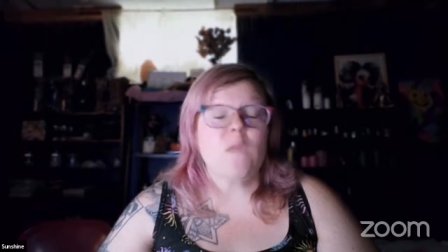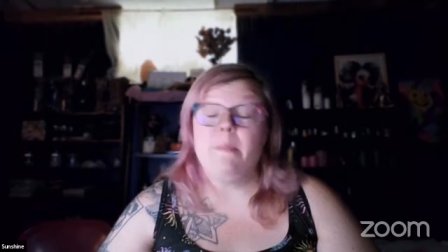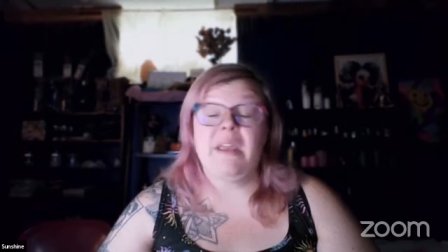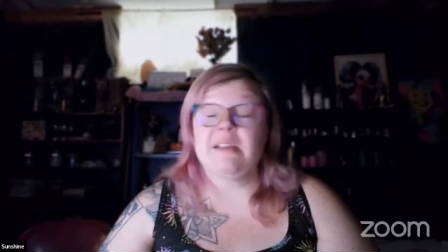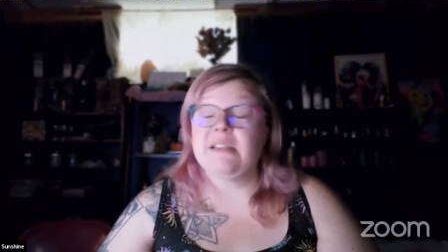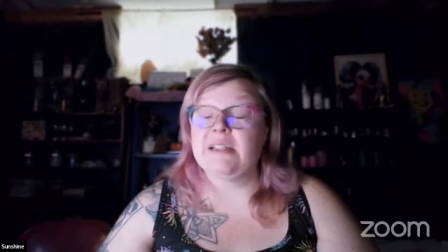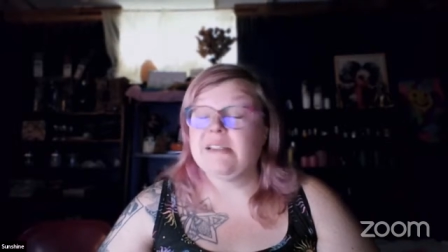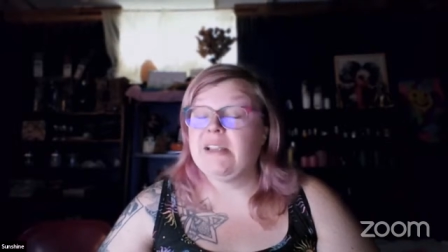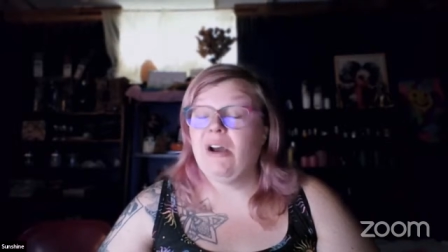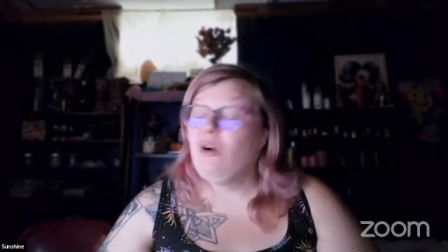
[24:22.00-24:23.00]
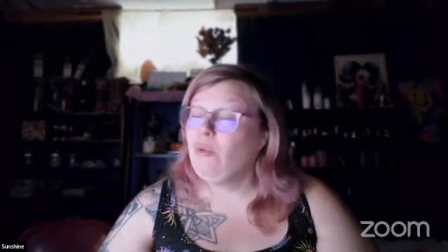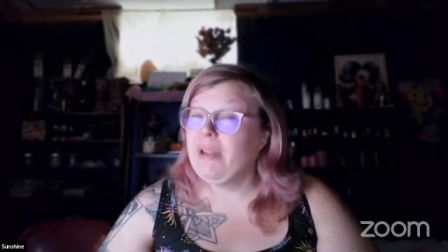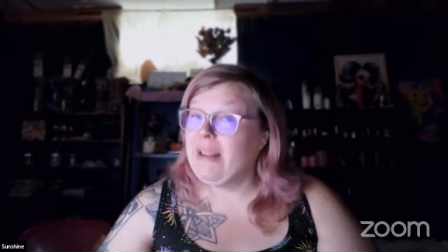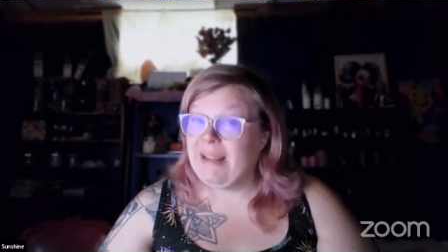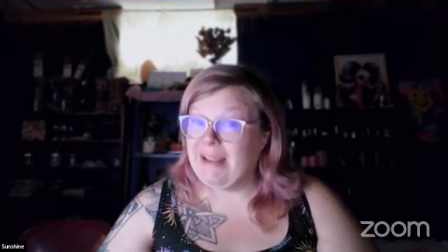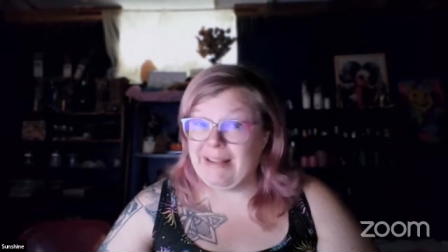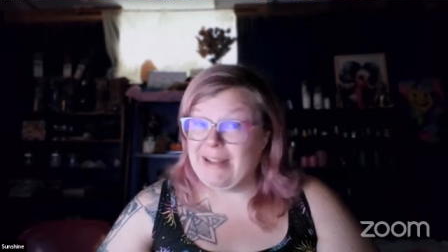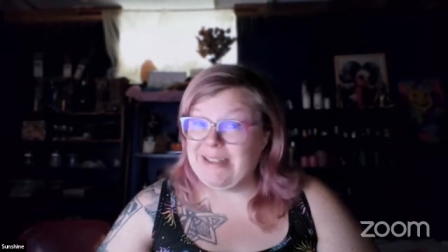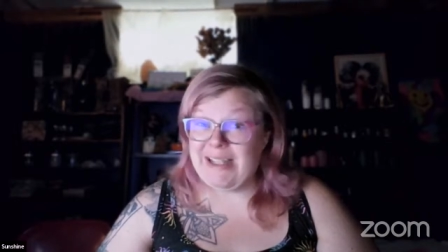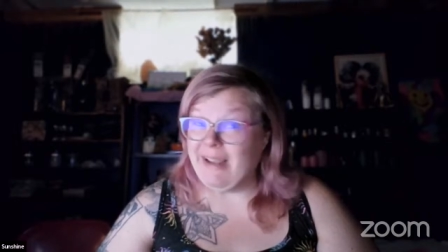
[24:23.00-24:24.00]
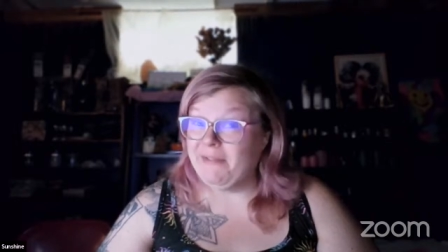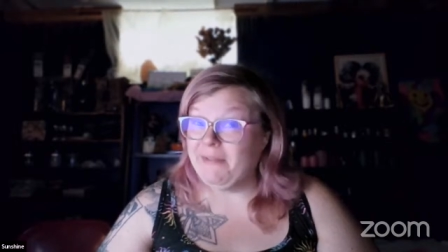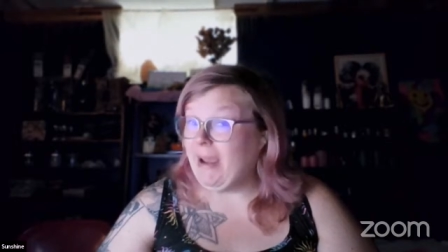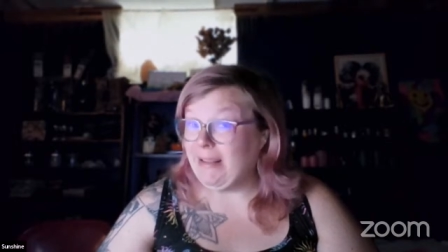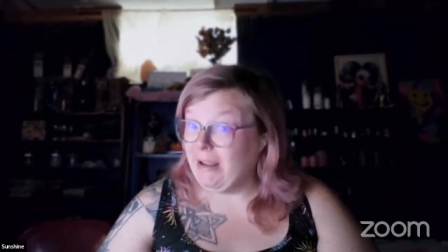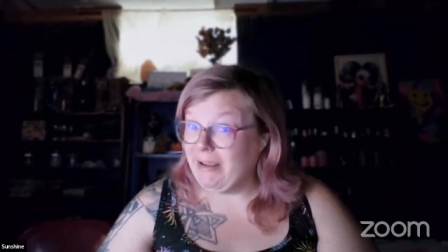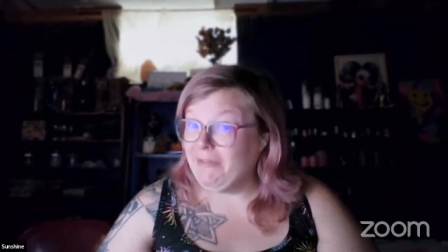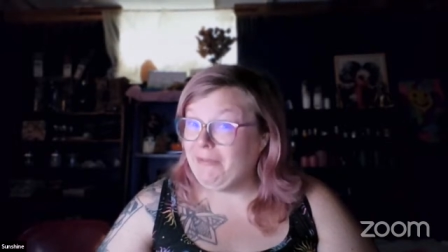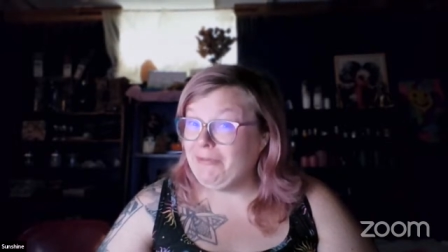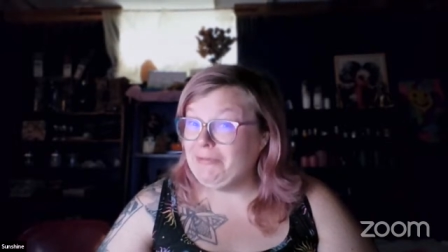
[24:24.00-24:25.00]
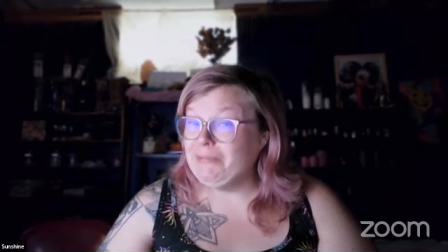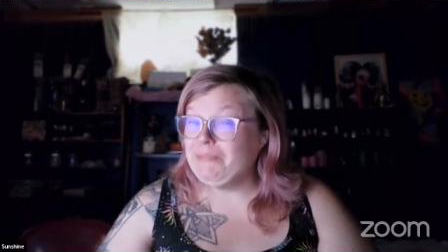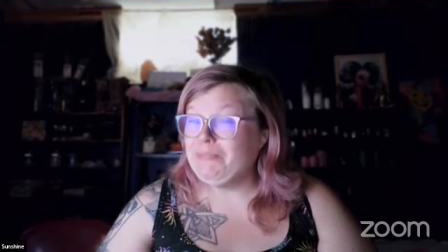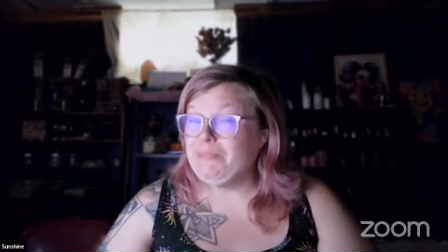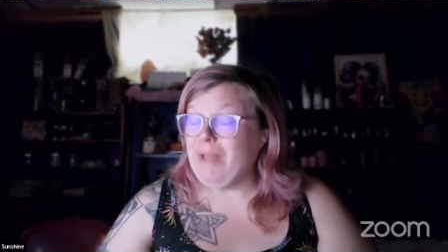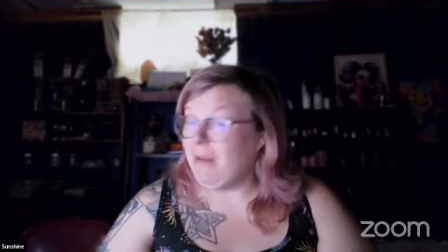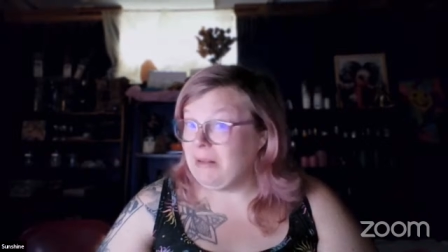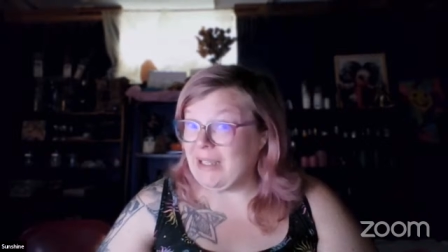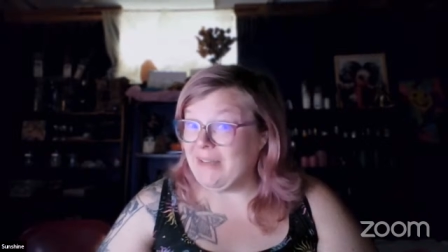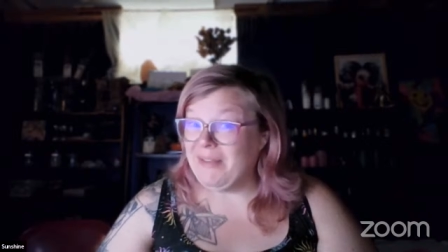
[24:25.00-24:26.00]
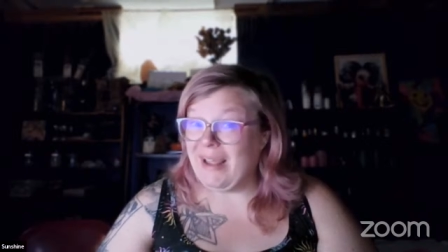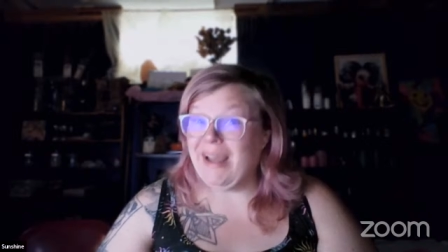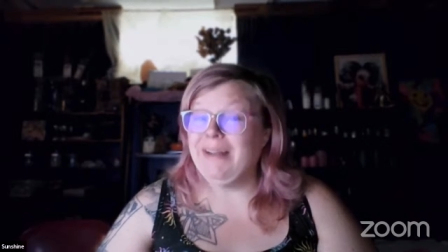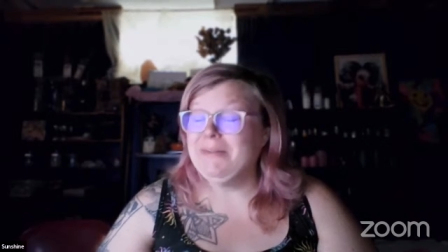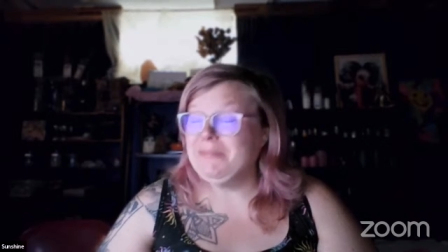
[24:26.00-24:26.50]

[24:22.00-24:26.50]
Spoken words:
because it's the only thing that saved my life. I believe that.